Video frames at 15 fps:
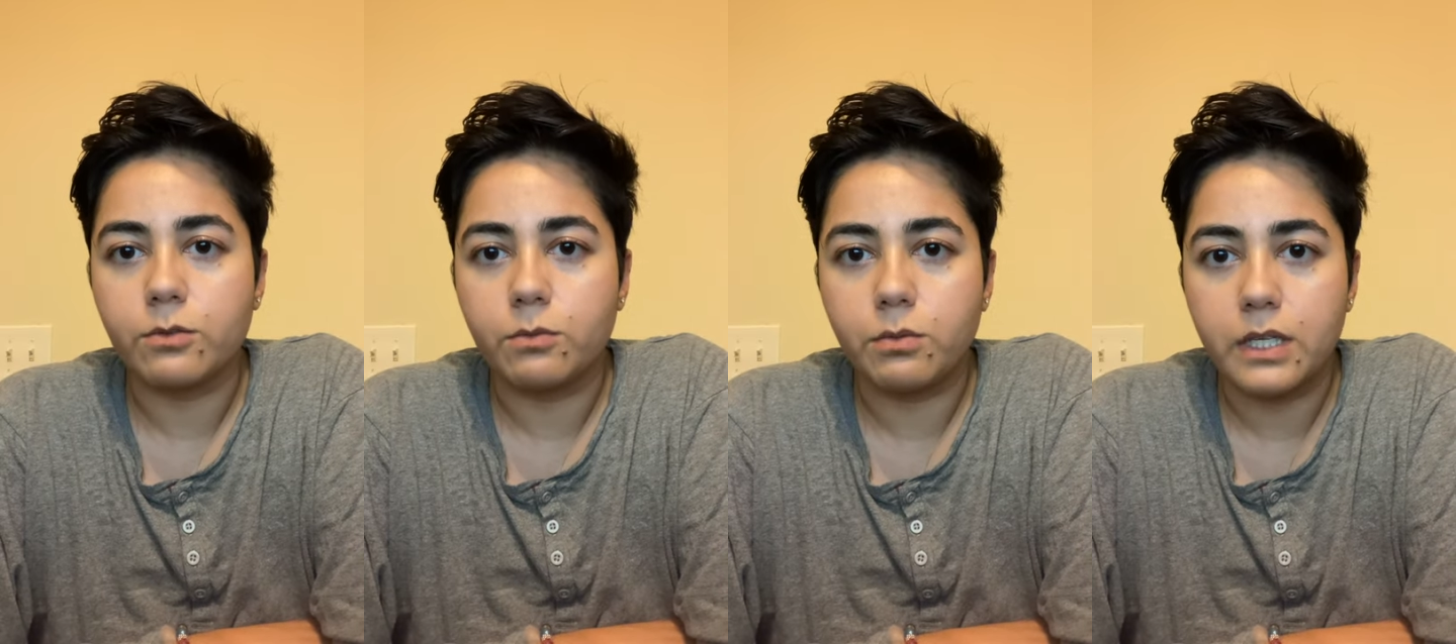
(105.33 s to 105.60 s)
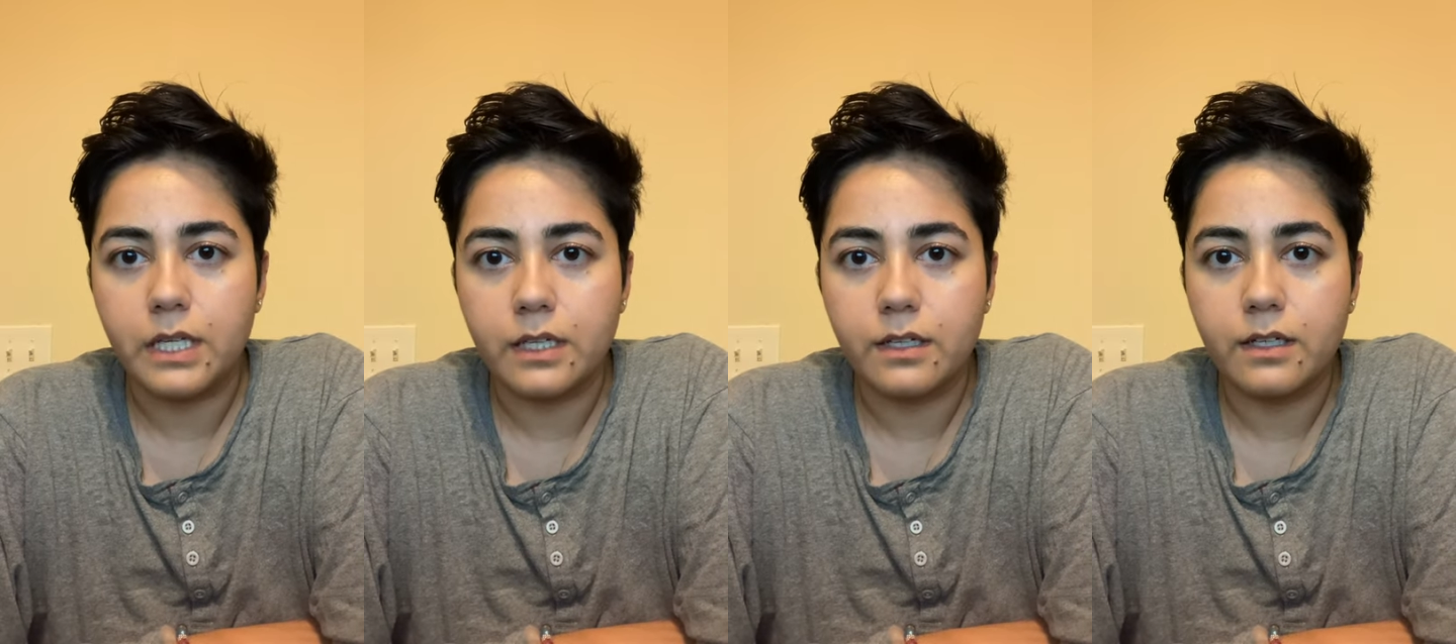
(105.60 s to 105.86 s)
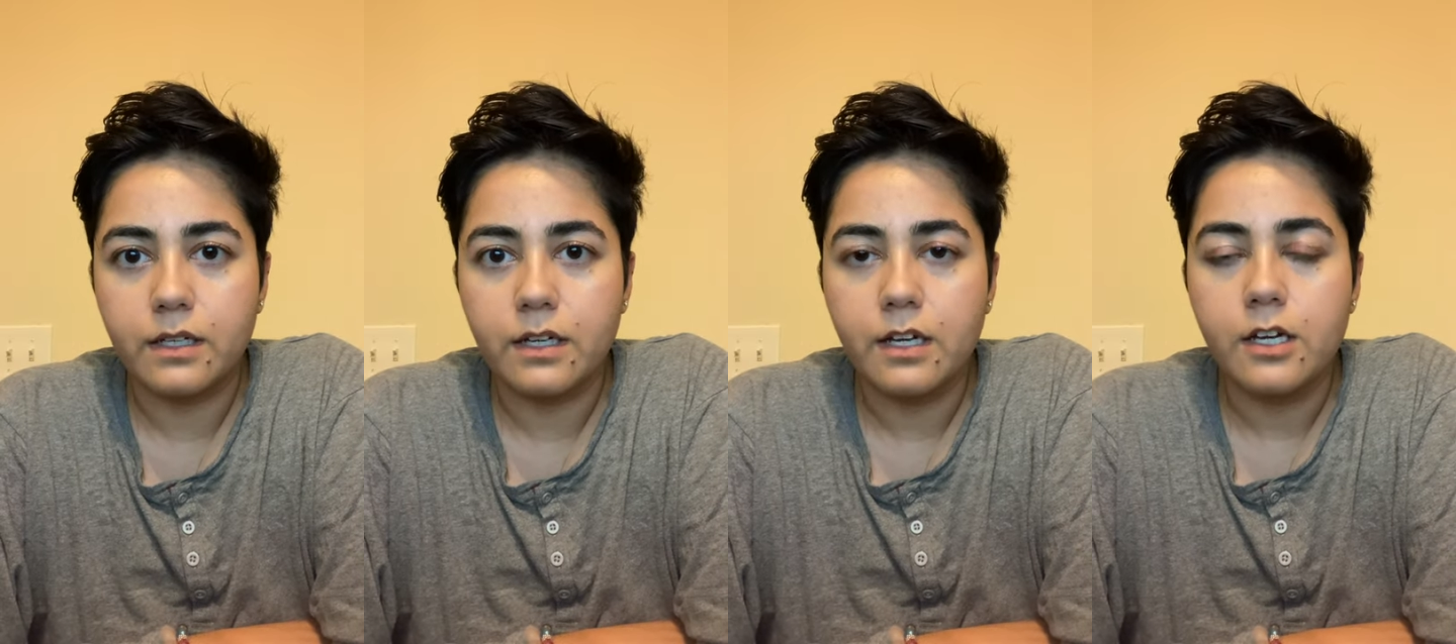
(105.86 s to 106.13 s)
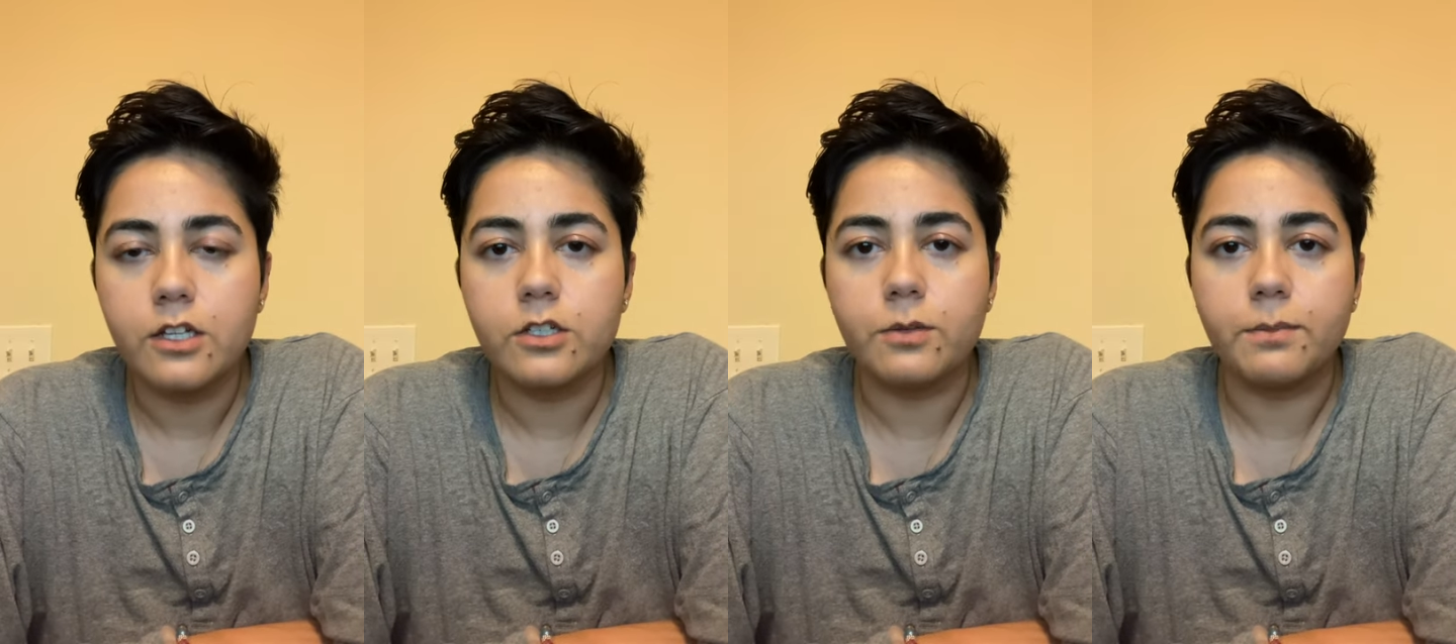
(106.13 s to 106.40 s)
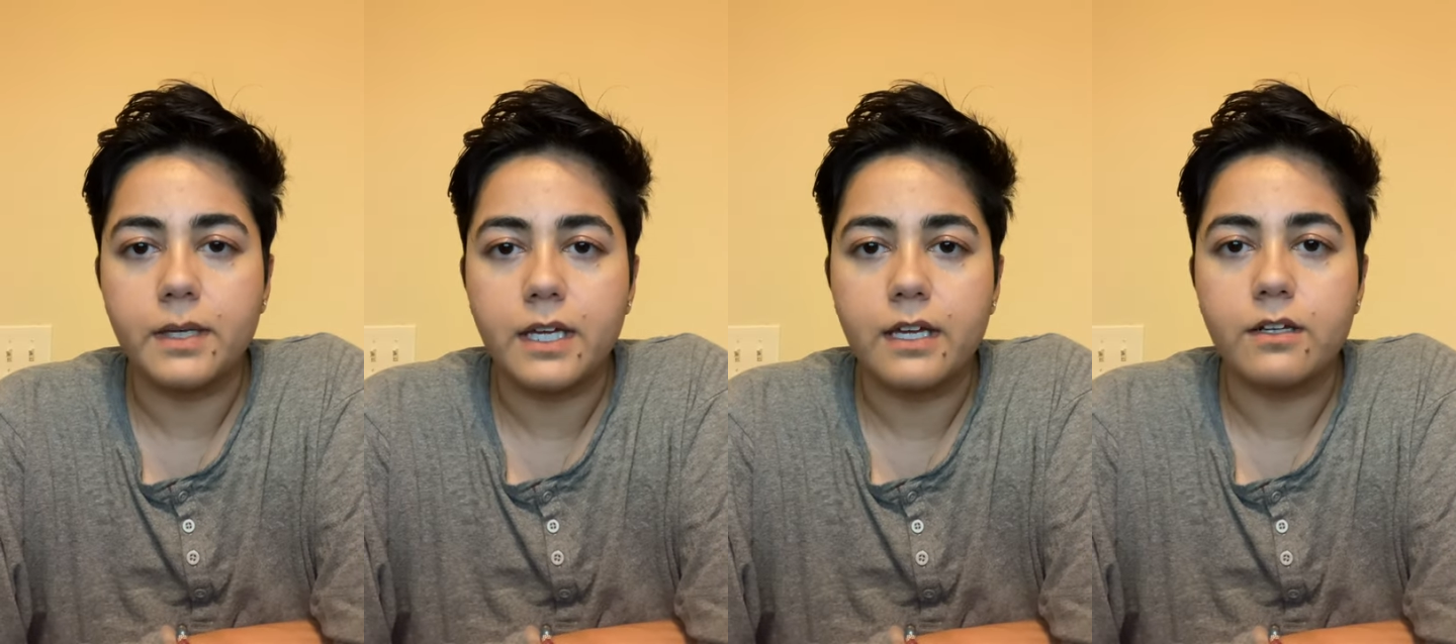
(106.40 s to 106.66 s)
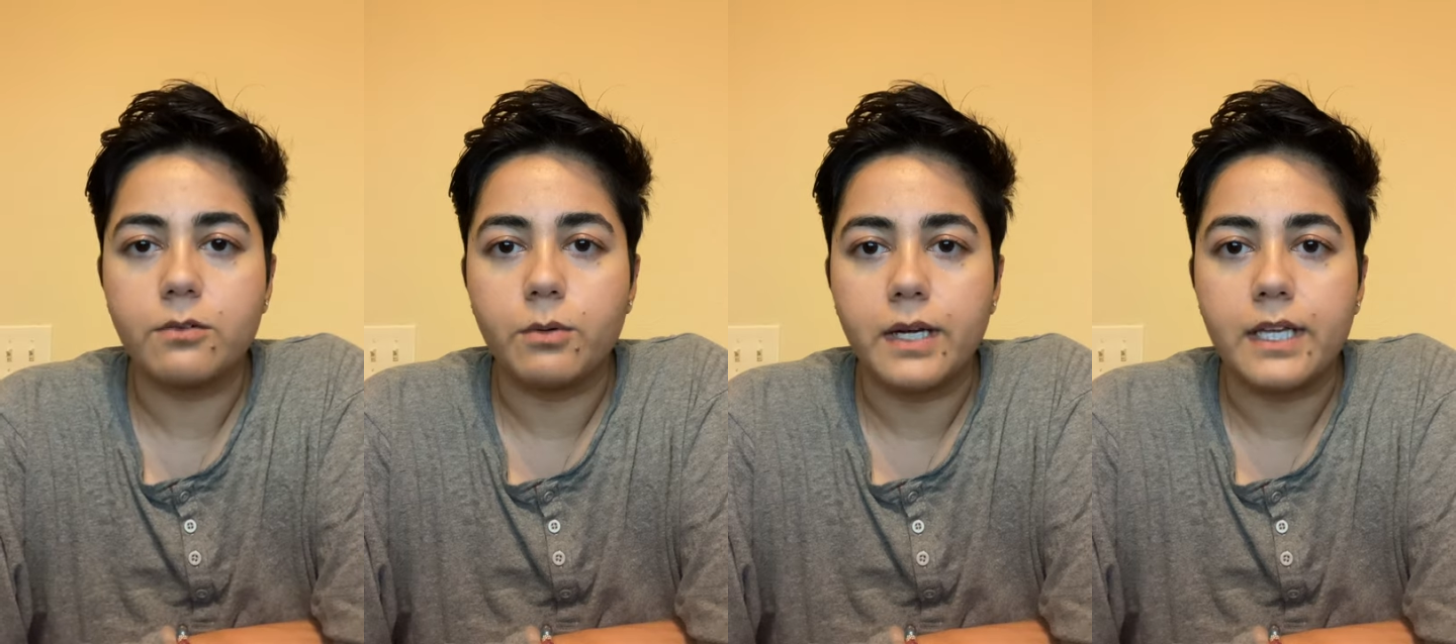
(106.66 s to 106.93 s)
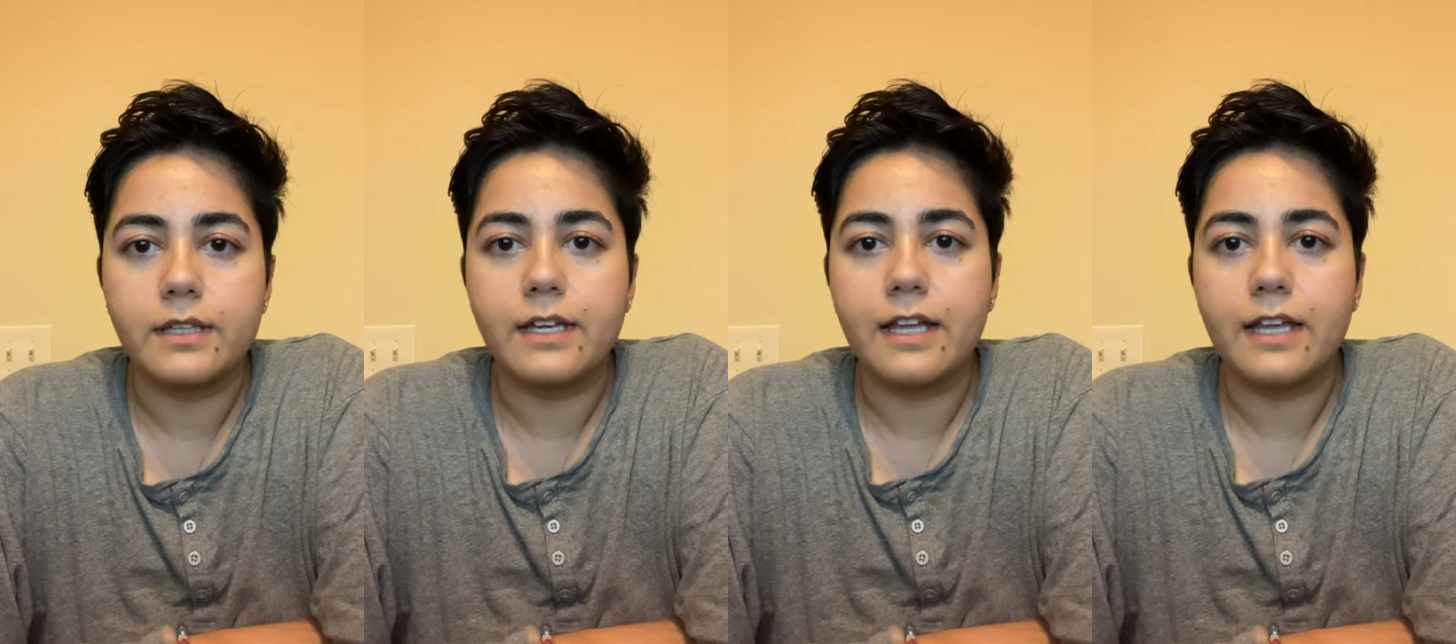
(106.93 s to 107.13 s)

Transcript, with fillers: week to begin with,